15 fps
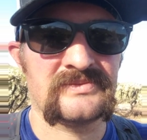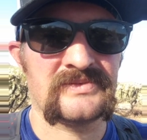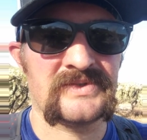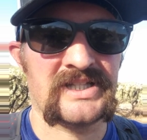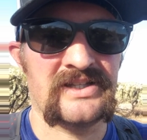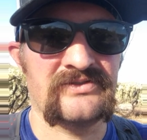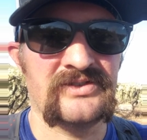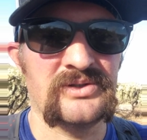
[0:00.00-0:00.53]

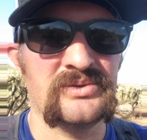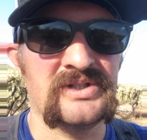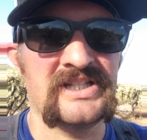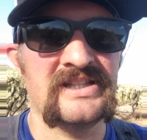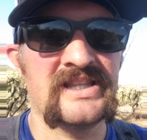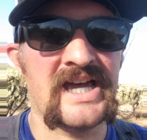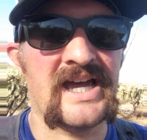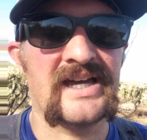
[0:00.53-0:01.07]
if you
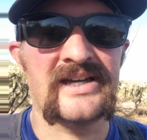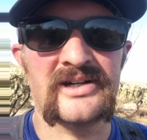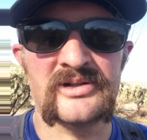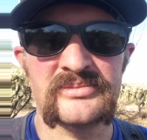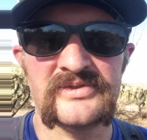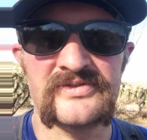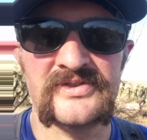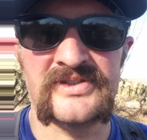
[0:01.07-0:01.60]
need that
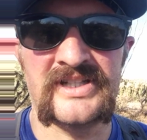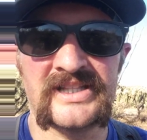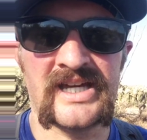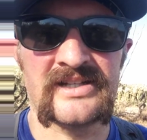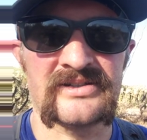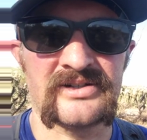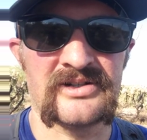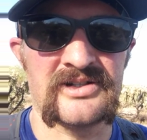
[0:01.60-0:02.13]
help, if you need that
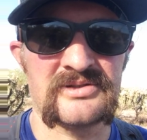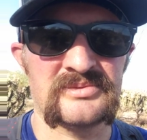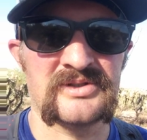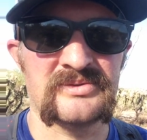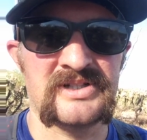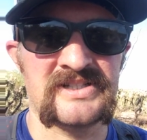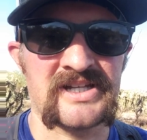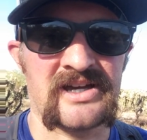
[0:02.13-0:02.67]
encouragement,
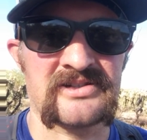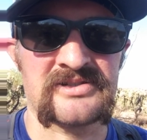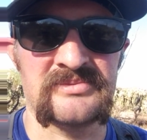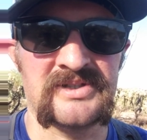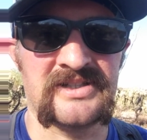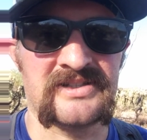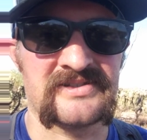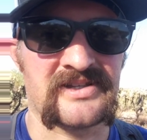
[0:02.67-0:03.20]
reach out to
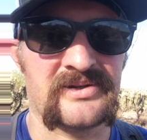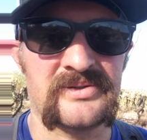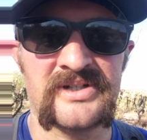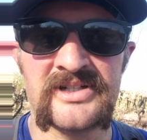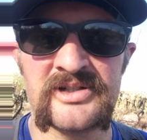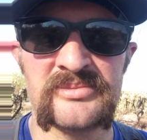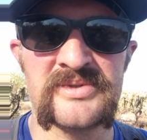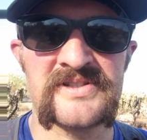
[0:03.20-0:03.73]
me, because I will
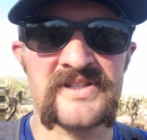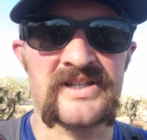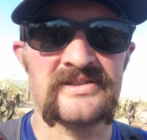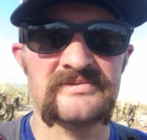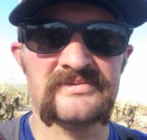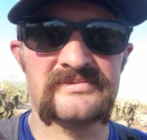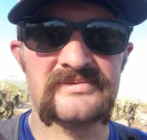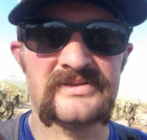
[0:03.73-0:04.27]
100%
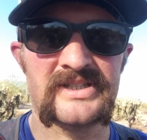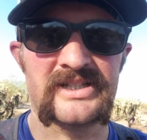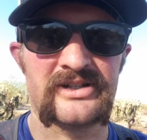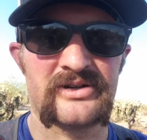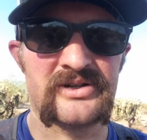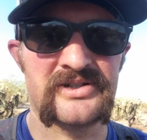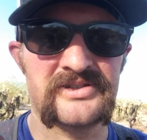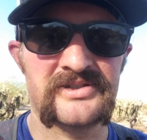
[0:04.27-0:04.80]

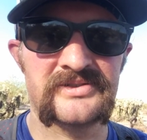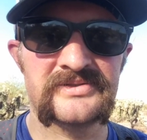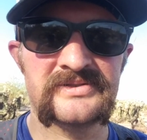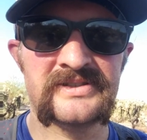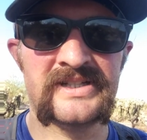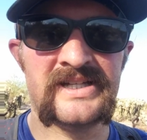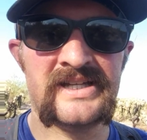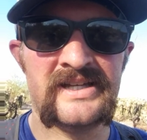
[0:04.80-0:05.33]
encourage you.
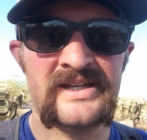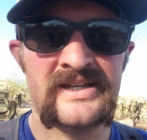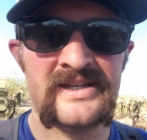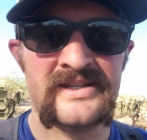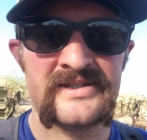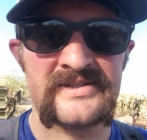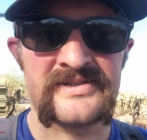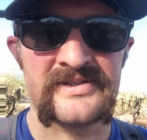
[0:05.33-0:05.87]

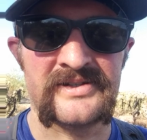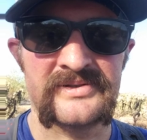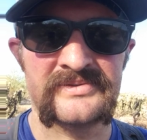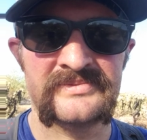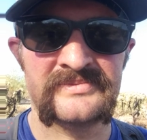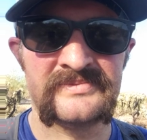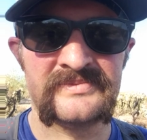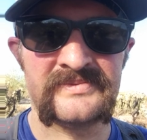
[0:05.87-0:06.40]
So
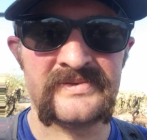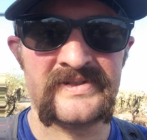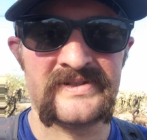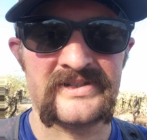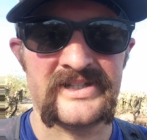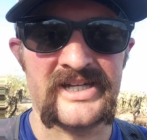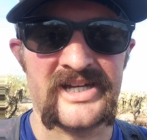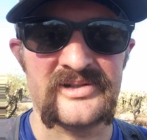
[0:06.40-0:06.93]

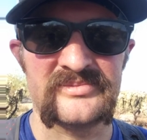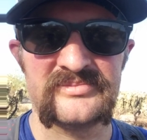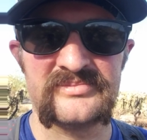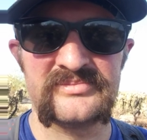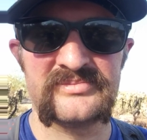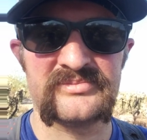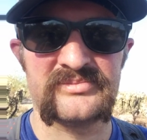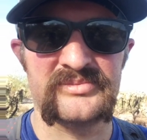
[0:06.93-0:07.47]
yeah,
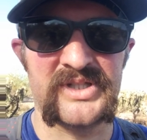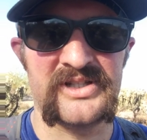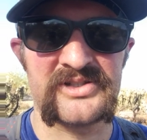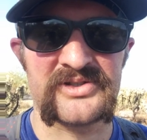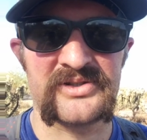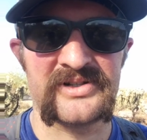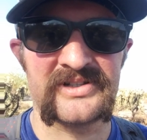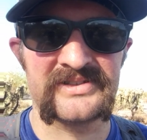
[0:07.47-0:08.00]
be
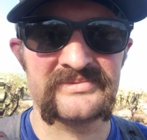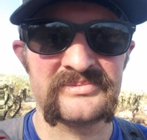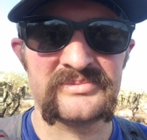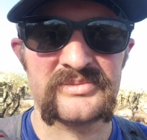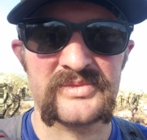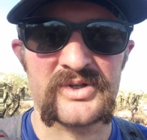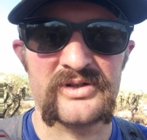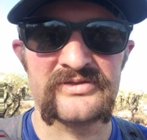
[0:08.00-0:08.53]
strong,
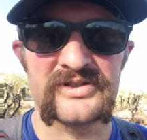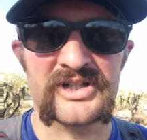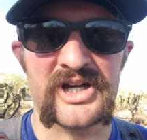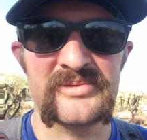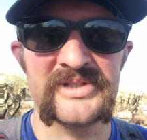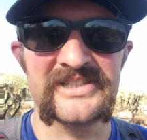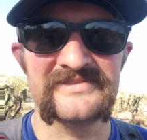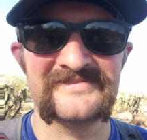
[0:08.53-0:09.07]

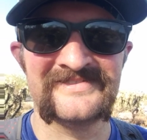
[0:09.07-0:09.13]
overcome it.